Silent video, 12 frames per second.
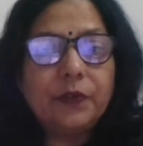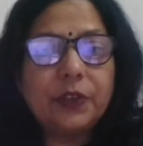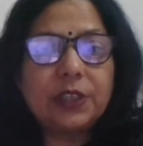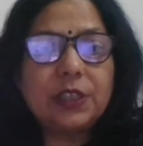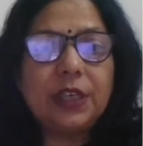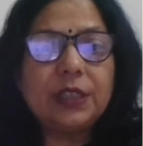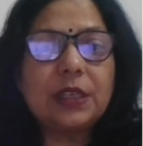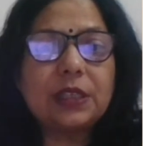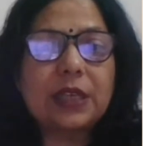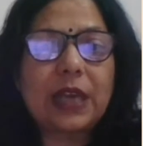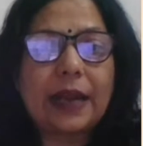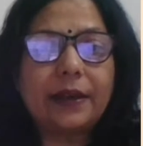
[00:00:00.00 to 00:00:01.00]
The seeds are
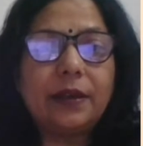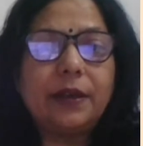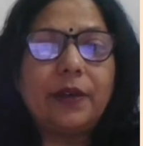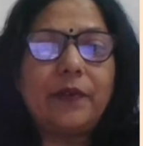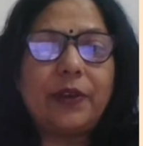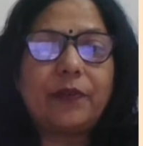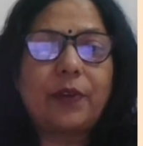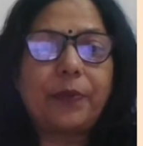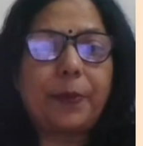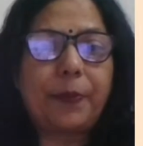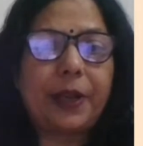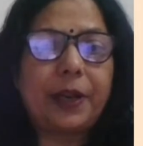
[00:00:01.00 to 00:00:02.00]
scattered away from
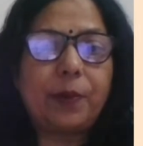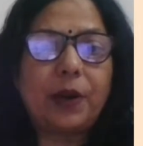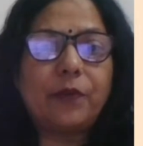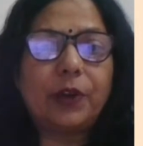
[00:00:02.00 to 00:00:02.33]
the parent plant.